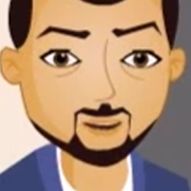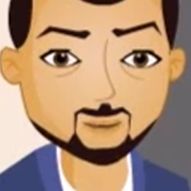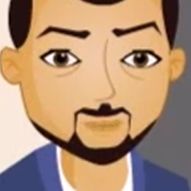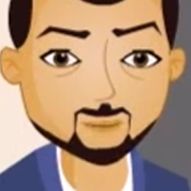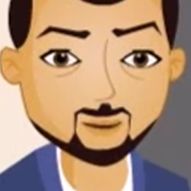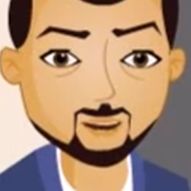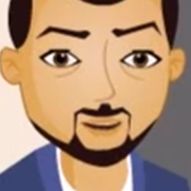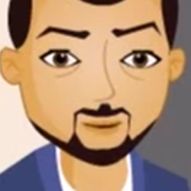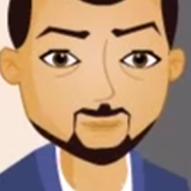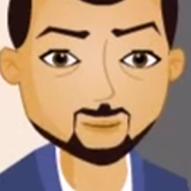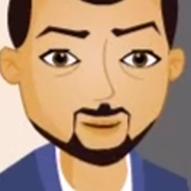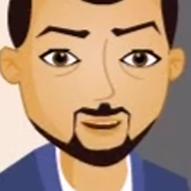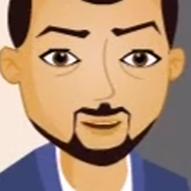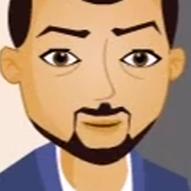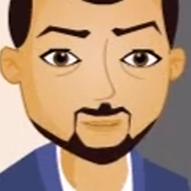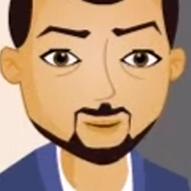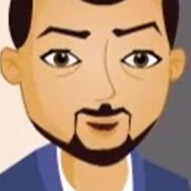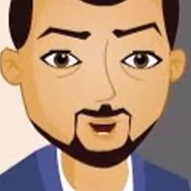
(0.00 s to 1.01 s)
of
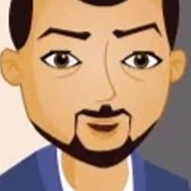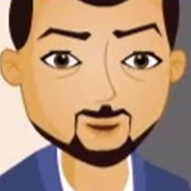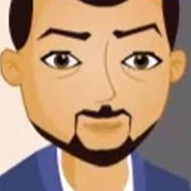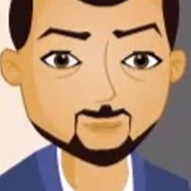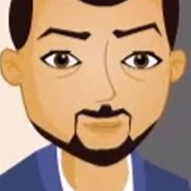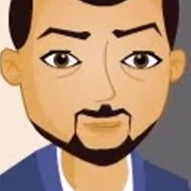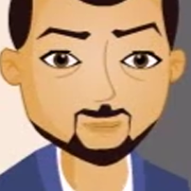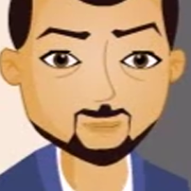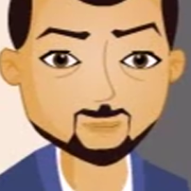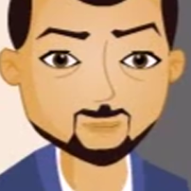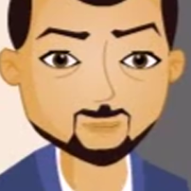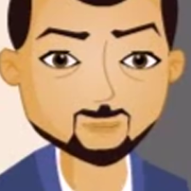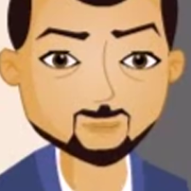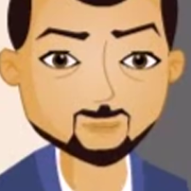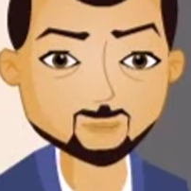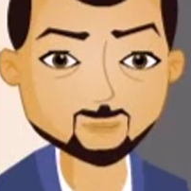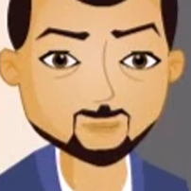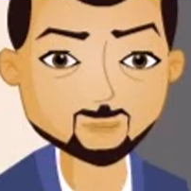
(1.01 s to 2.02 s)
81.
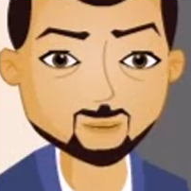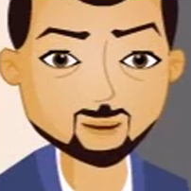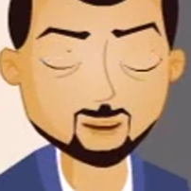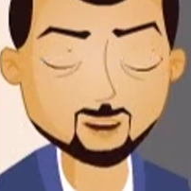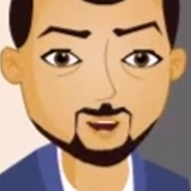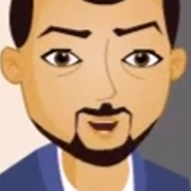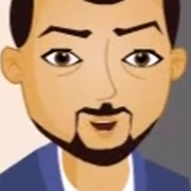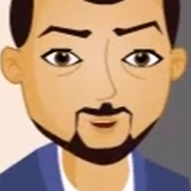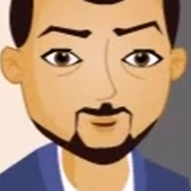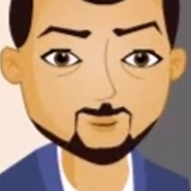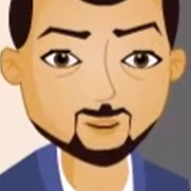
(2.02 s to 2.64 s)
Just